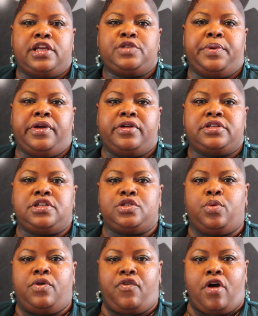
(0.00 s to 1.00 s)
experiences
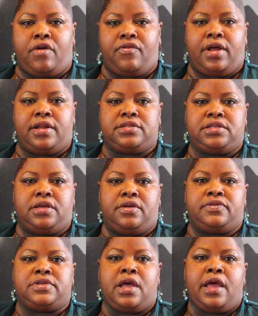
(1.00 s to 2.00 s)
with our
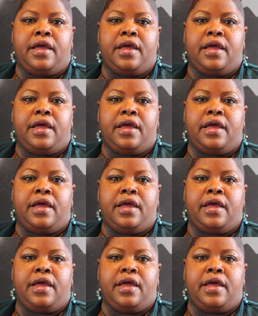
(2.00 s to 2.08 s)
relatives.